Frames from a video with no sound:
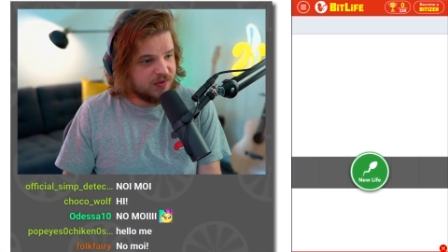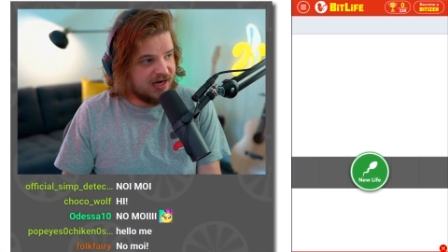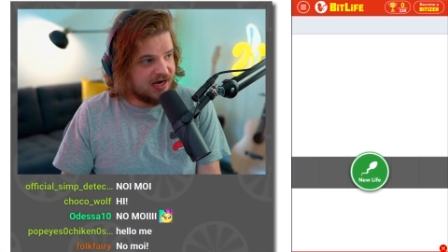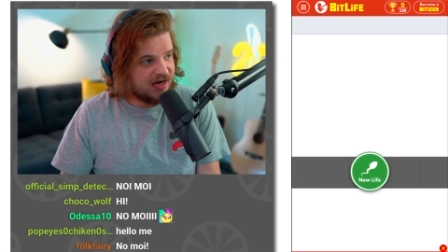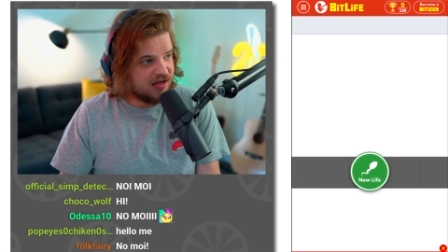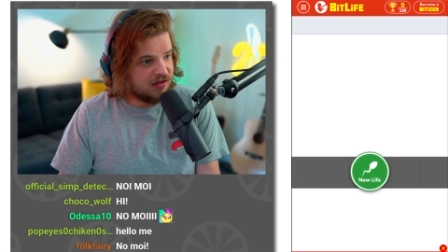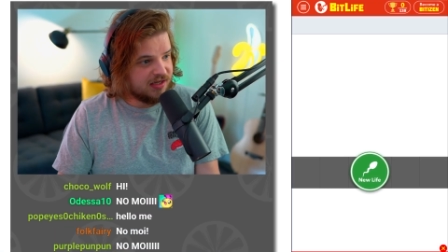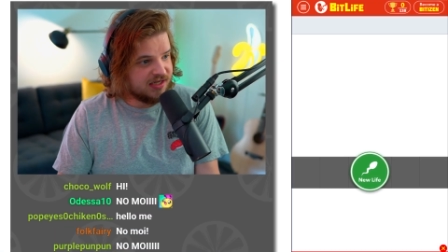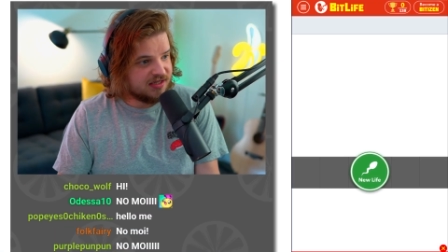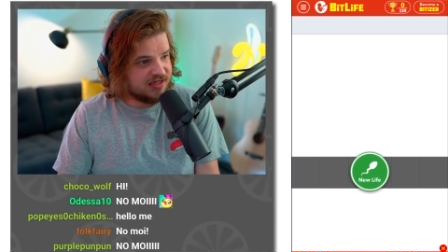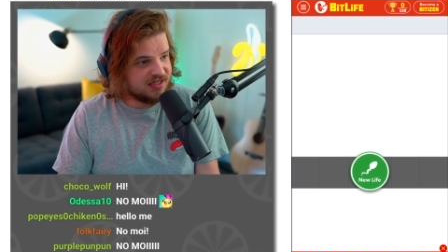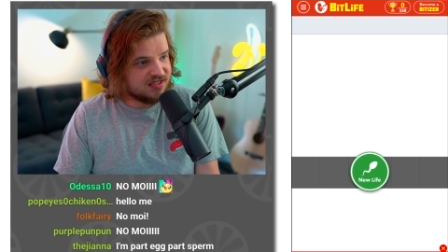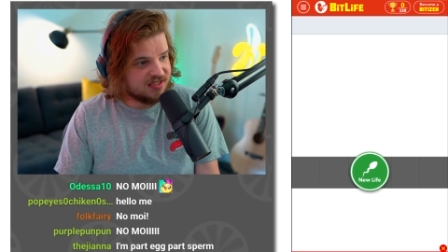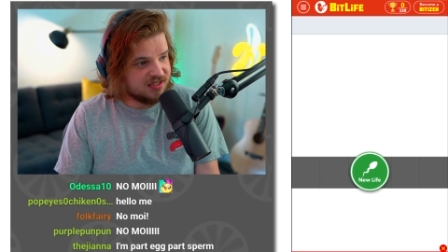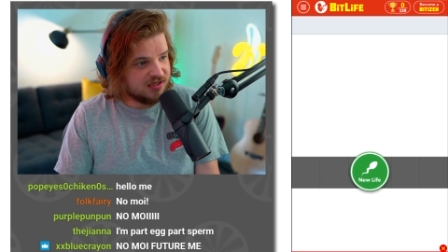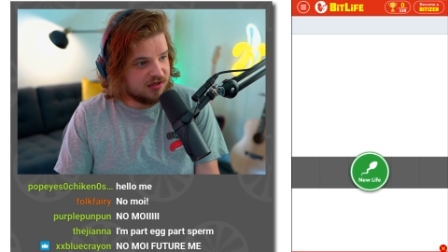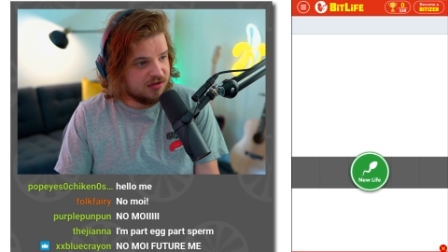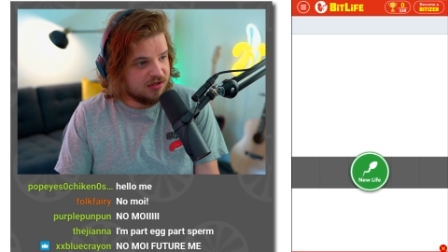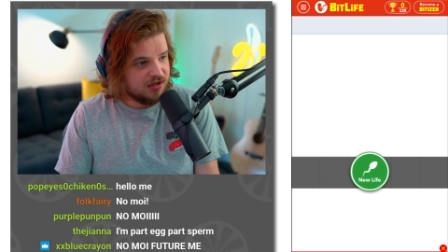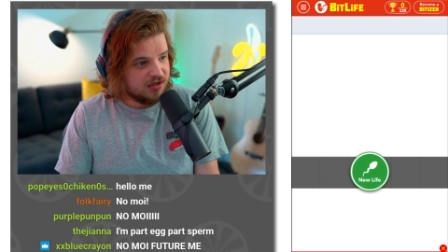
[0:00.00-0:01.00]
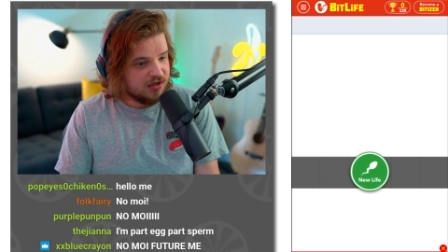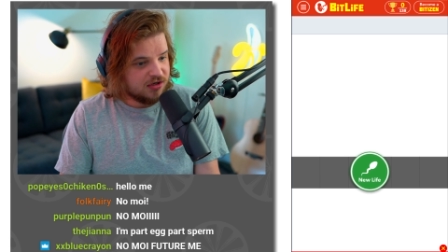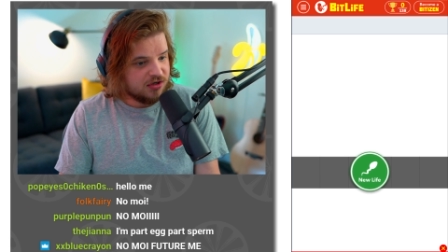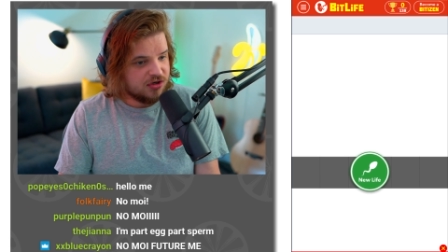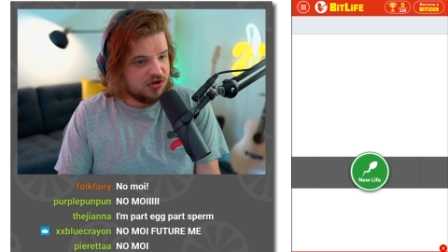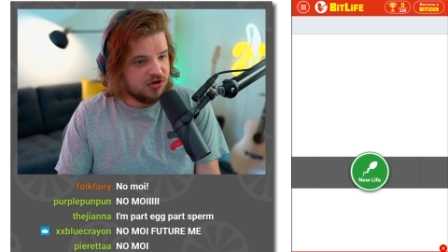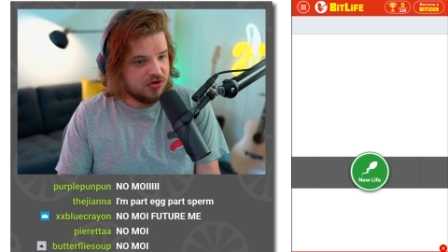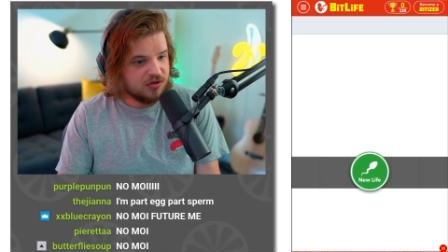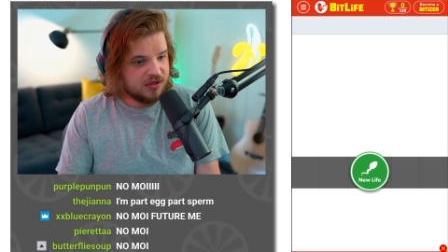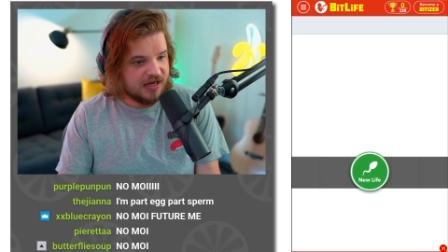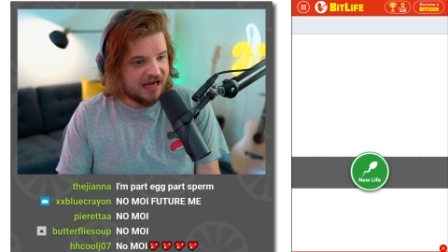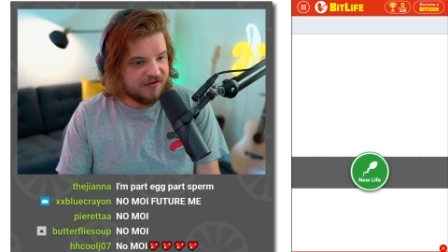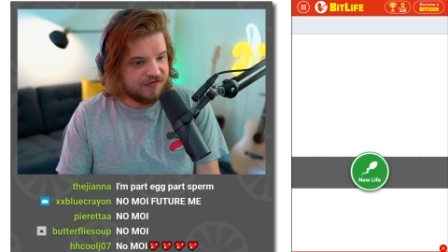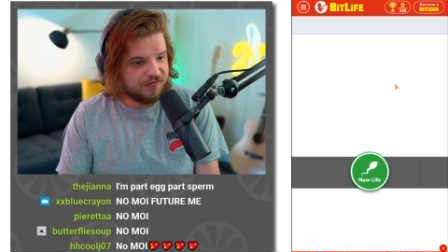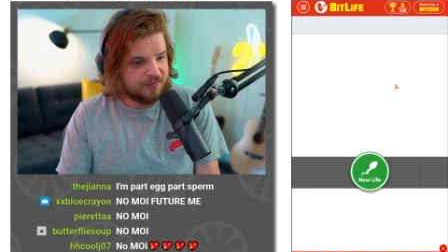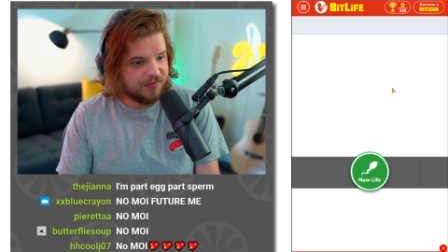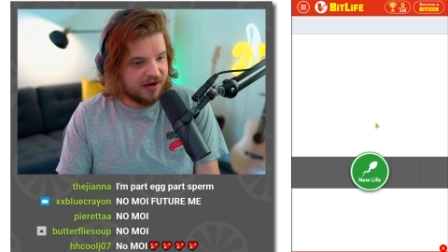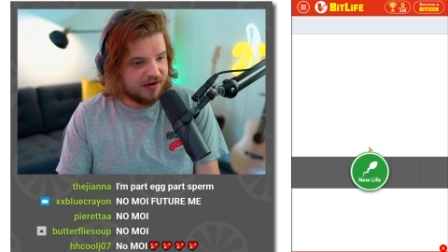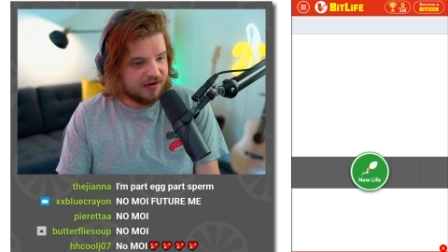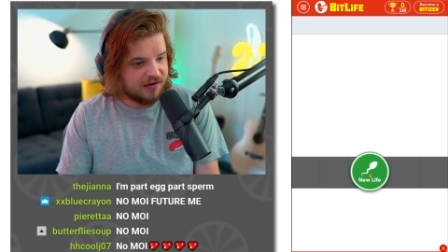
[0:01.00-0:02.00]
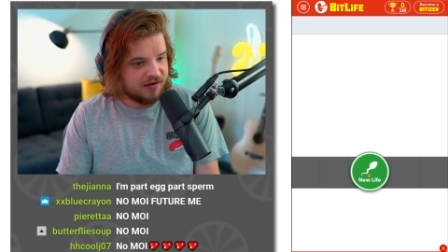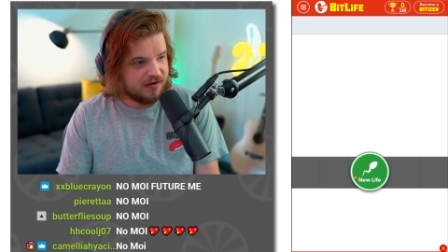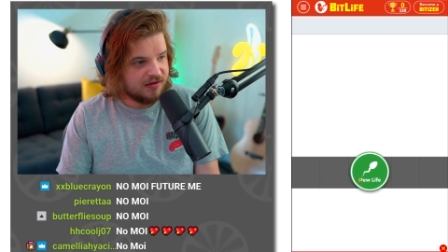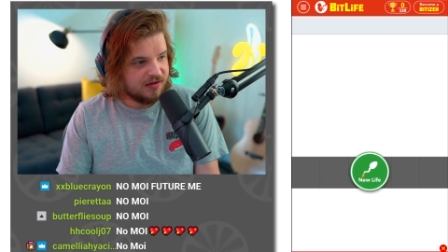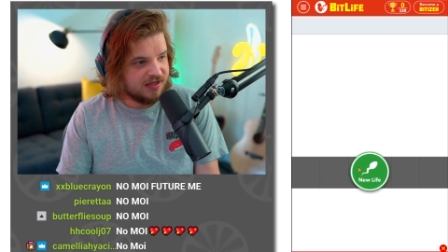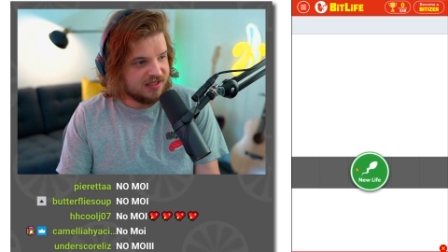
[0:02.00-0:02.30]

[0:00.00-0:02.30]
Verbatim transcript: we need to click this little new life button.